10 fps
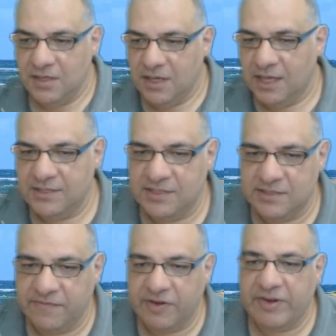This is a
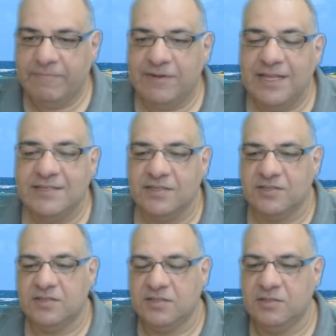very
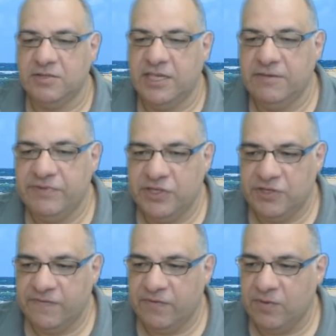pleasant looking
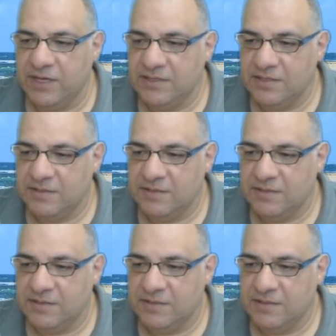position for white.